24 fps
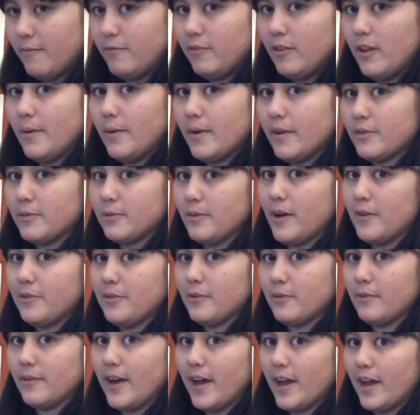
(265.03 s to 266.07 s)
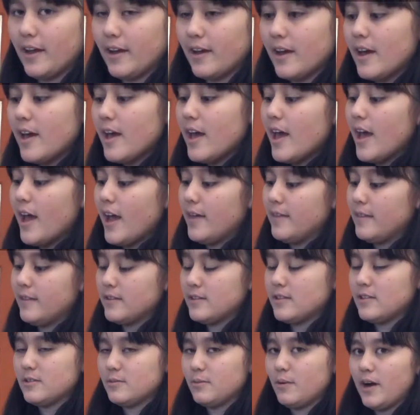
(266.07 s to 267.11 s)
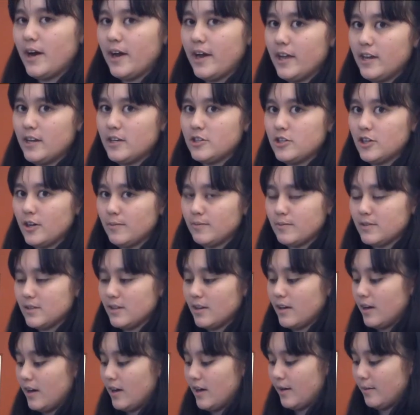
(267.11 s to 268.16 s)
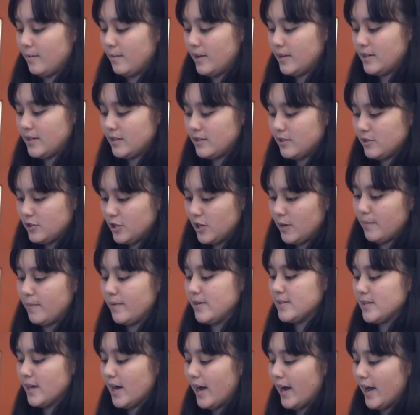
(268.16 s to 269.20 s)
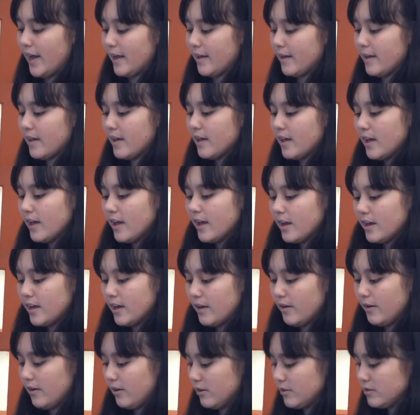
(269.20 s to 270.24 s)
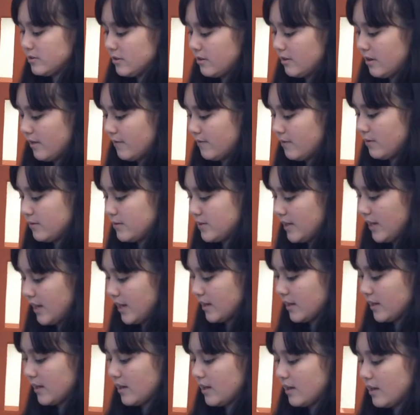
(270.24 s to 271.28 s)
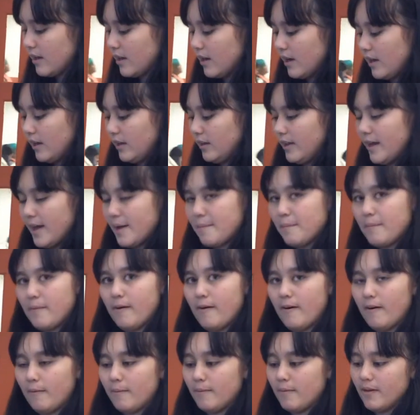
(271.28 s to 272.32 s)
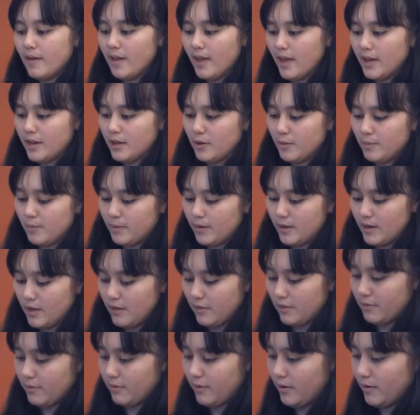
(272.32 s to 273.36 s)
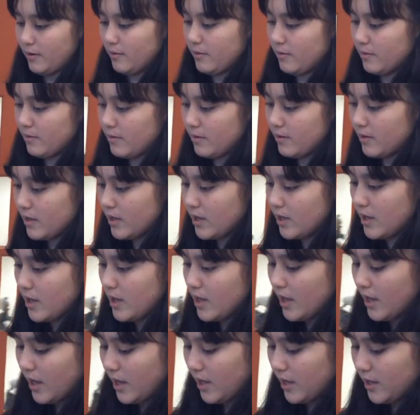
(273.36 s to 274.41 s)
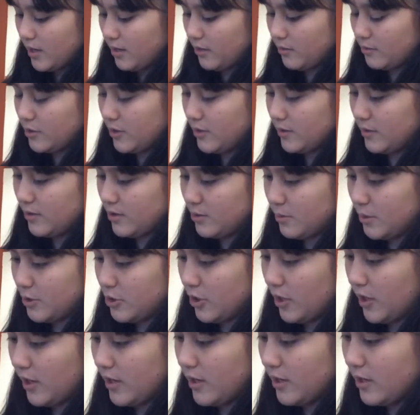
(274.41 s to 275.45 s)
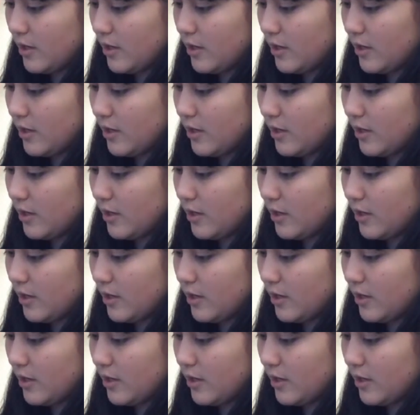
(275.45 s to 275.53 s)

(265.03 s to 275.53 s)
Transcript: flowing throughout the ring, and this is why it doesn't jump as high. Now also, if you take a light bulb and you put it through and you turn the switch on,